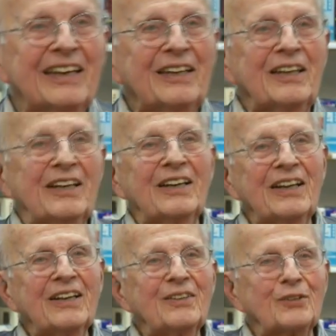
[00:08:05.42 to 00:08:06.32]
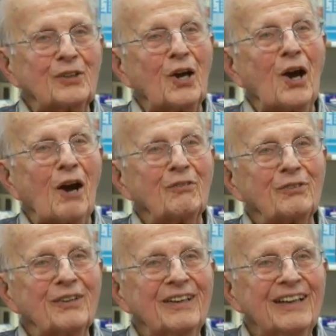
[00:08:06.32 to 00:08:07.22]
he took
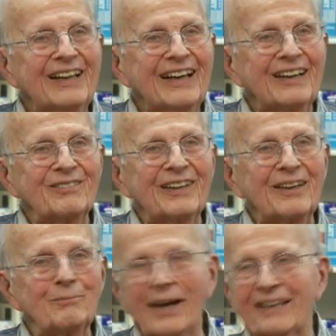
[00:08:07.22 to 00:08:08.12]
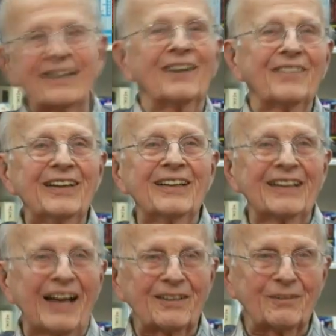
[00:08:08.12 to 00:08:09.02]
off and ran back down the
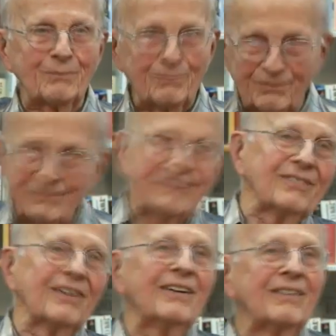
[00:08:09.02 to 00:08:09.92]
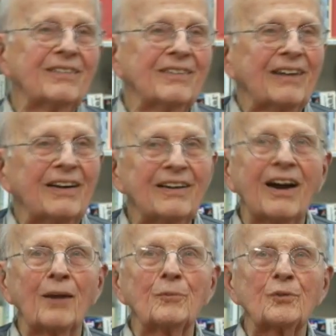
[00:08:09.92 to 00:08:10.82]
hill out of
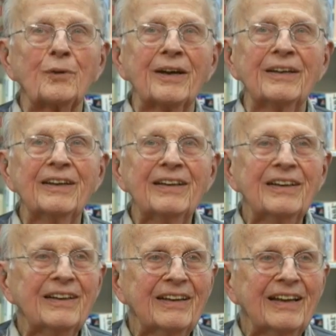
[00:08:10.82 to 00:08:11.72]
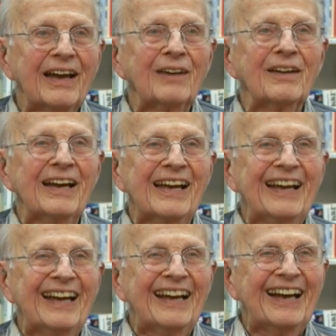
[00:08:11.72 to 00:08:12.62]
harm's way. And
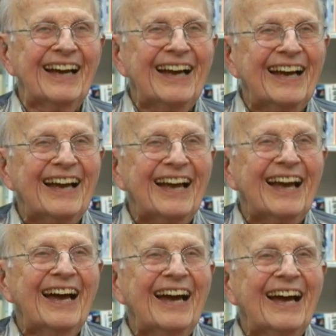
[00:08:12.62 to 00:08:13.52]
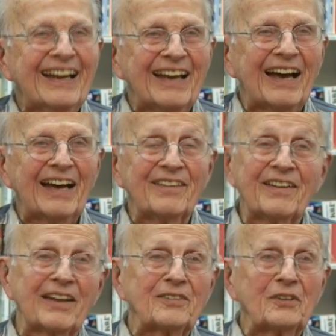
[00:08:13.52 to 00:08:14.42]

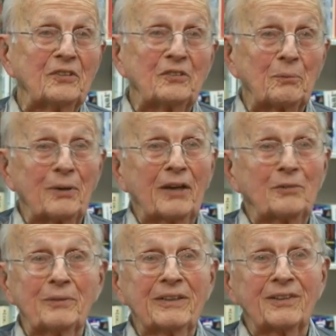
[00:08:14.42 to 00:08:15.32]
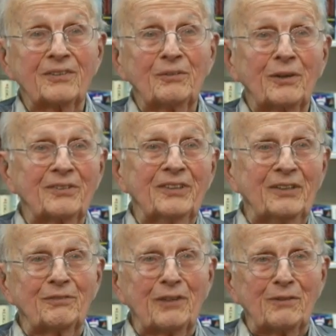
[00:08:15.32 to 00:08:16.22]
that didn't surprise me because he
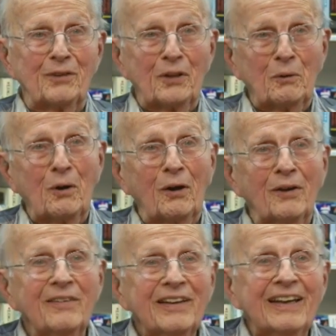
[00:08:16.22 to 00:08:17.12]
wasn't in favor of the war.